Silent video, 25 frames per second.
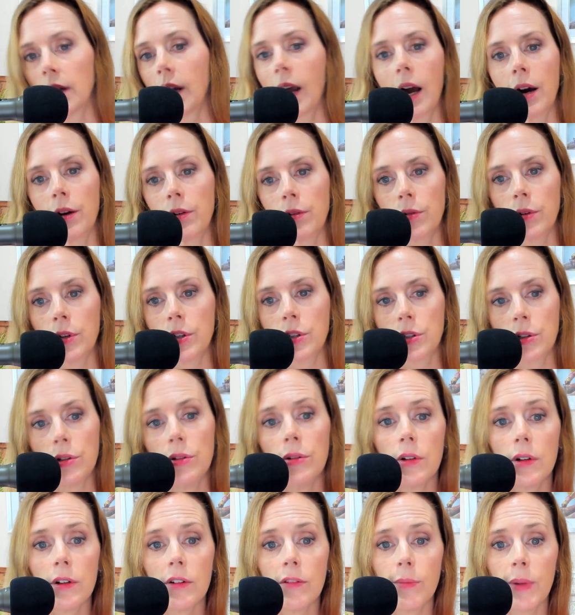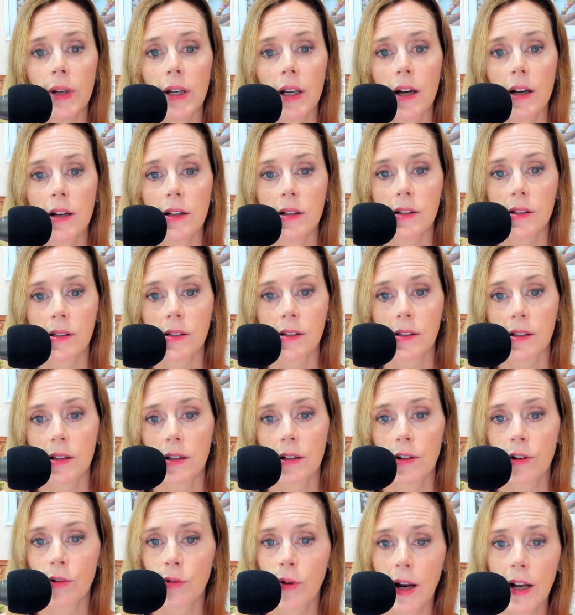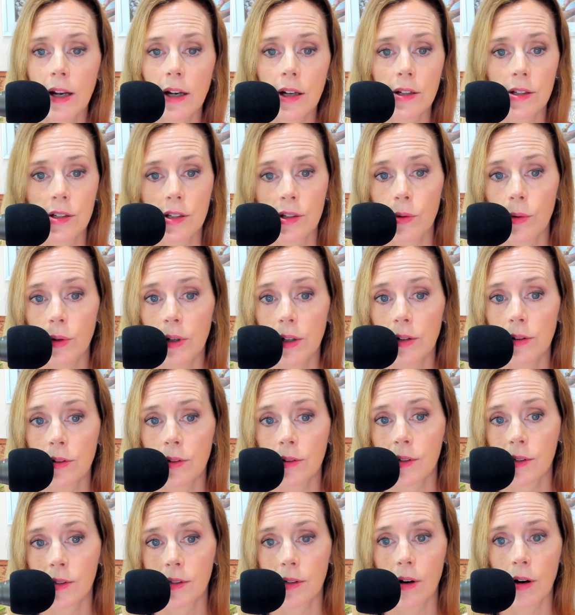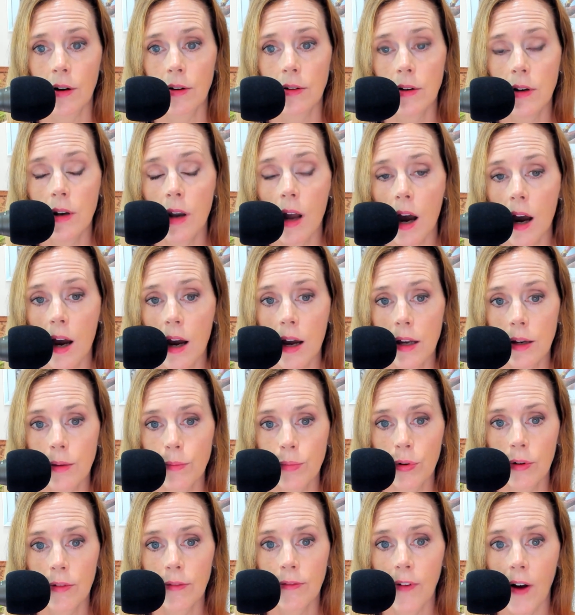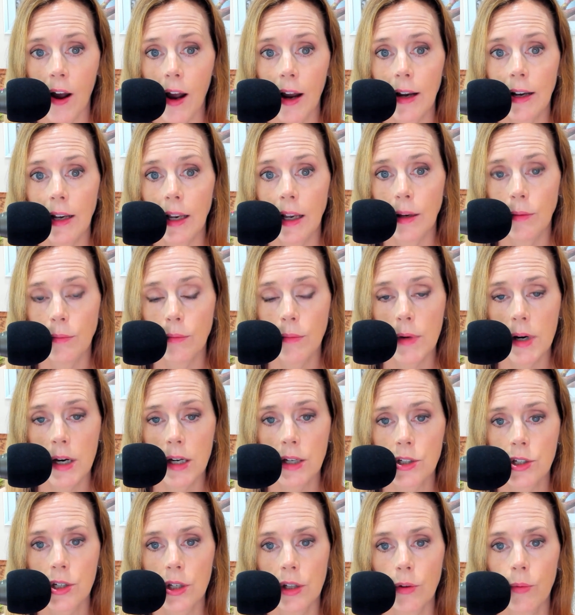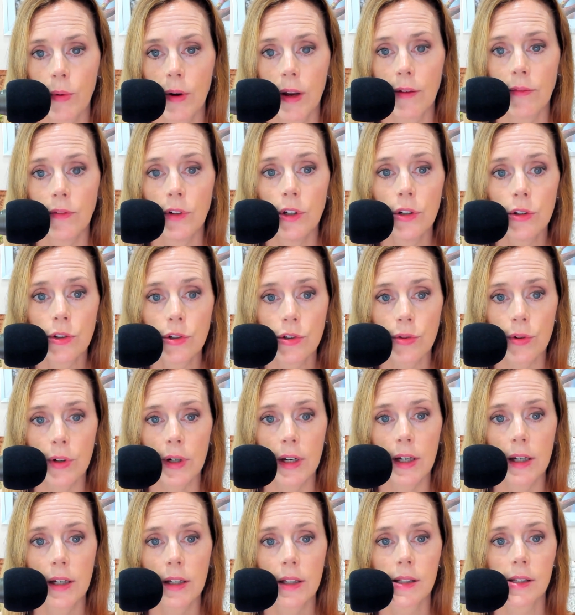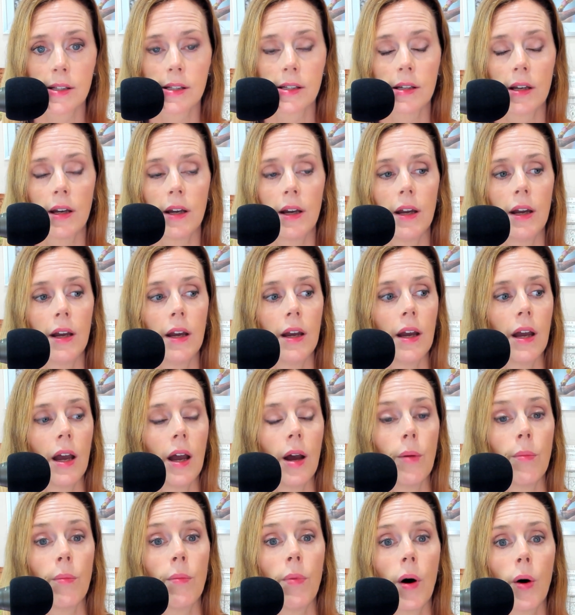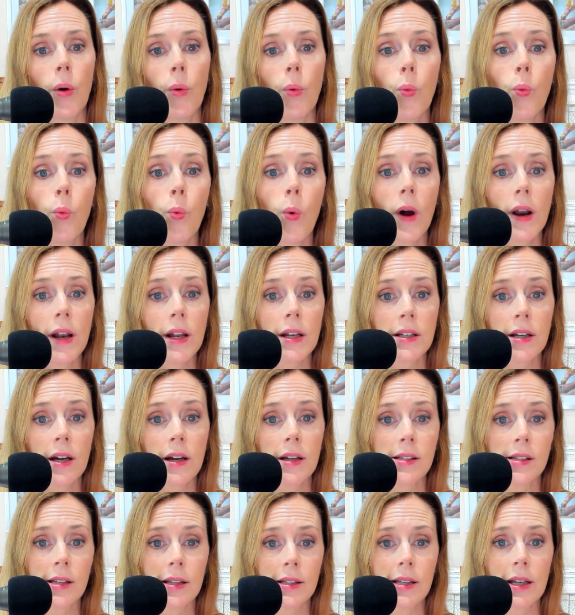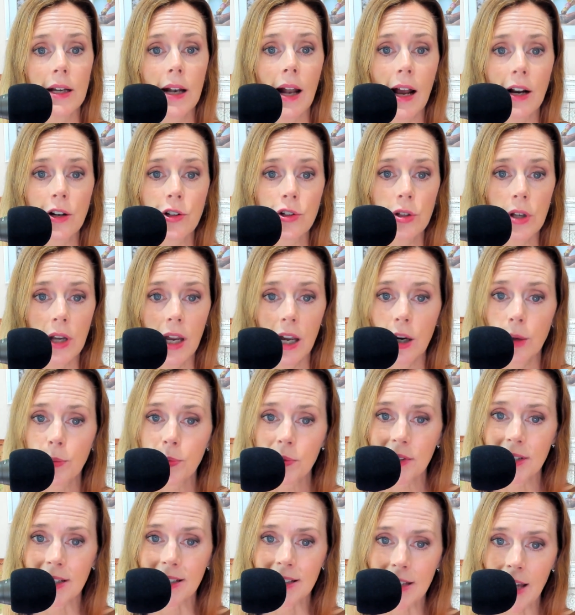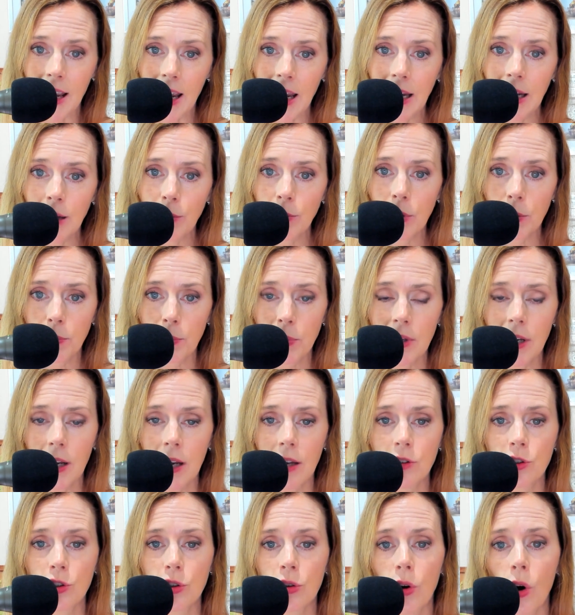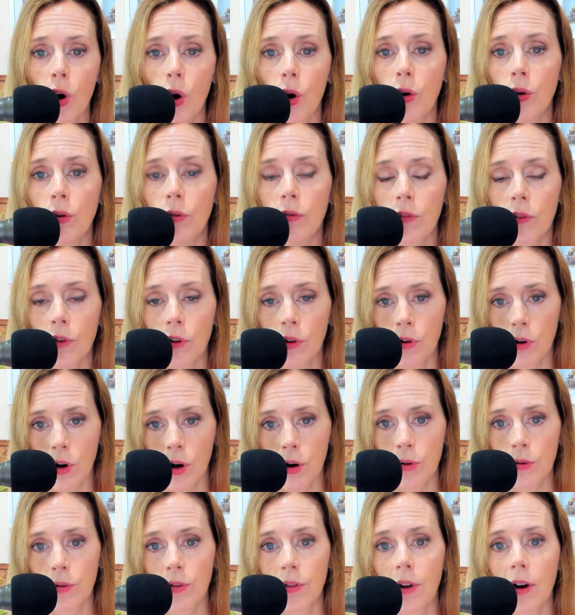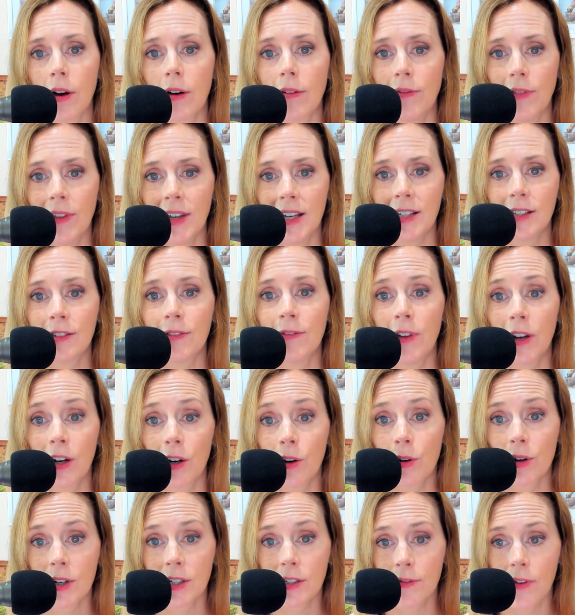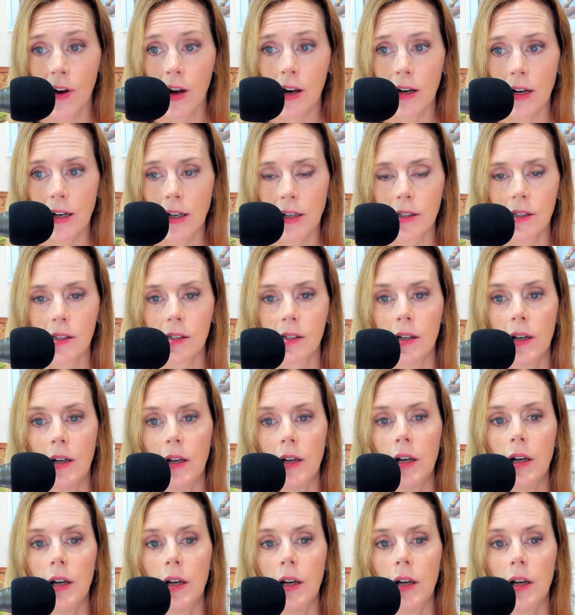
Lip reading: counterintuitive because the granite soils are not providing much in the way of nutrients. But what it does is it actually helps to tame the potential overgrowth of these vigorous vines.